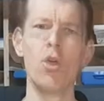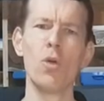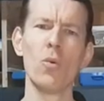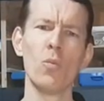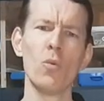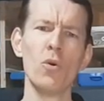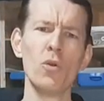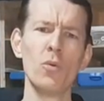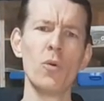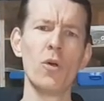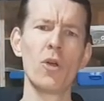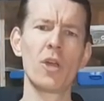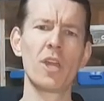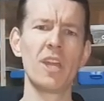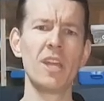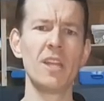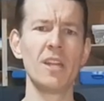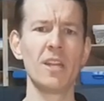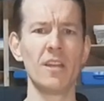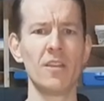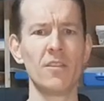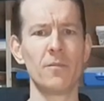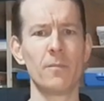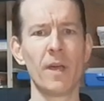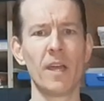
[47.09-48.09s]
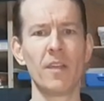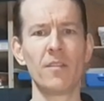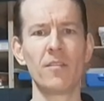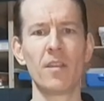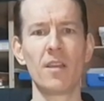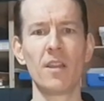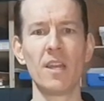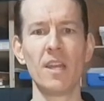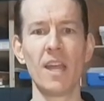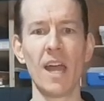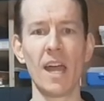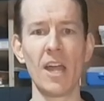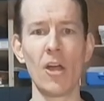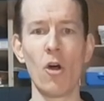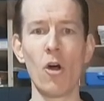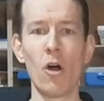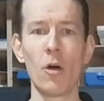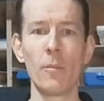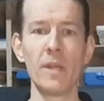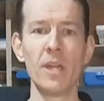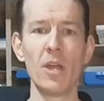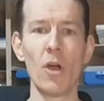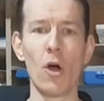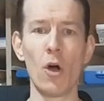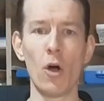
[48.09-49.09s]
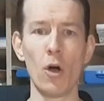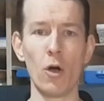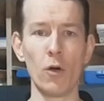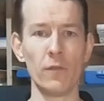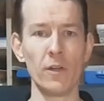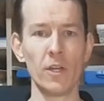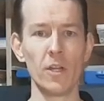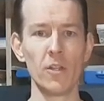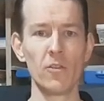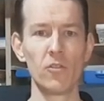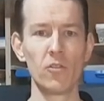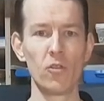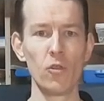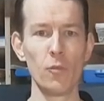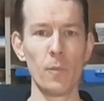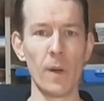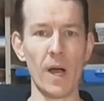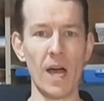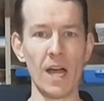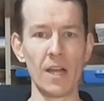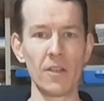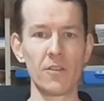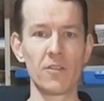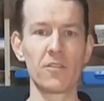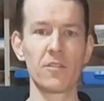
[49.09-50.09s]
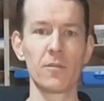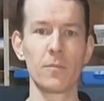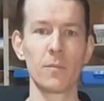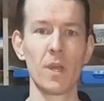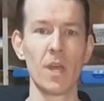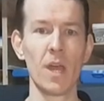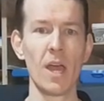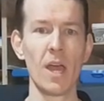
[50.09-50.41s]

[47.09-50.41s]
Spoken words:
Woodworking is basically a hobby of two parts: